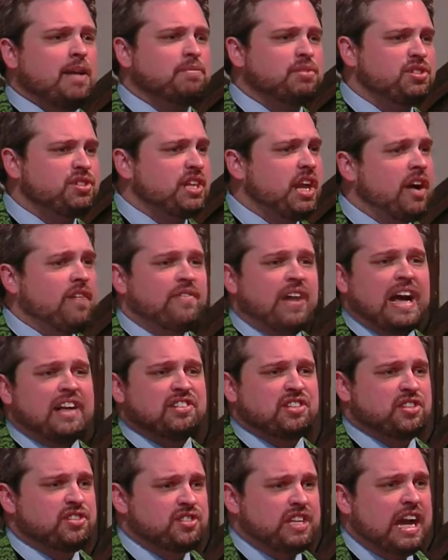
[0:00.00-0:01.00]
himself
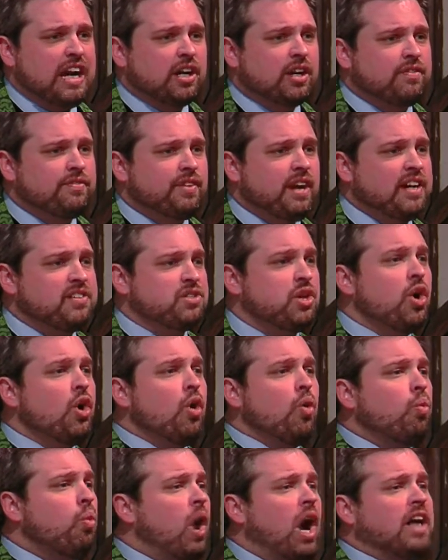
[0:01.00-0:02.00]
as a sacrifice
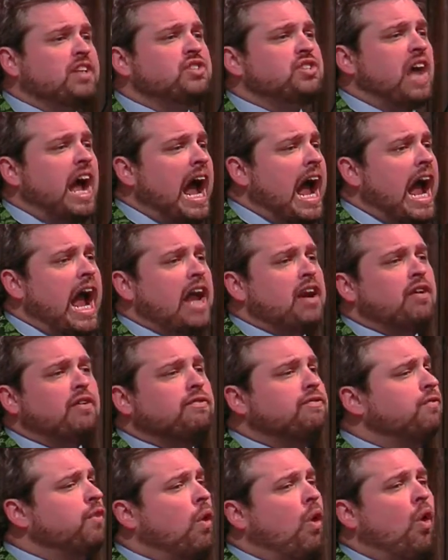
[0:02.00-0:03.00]
once and
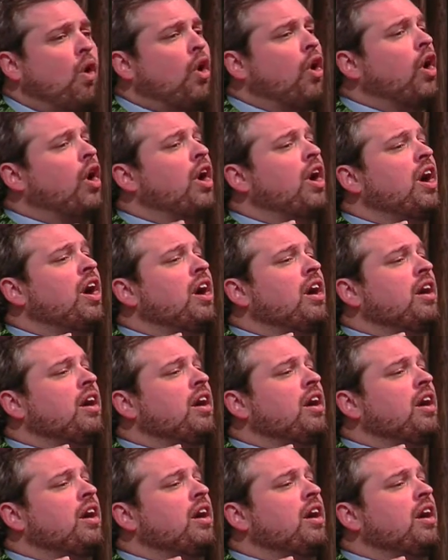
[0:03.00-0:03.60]
for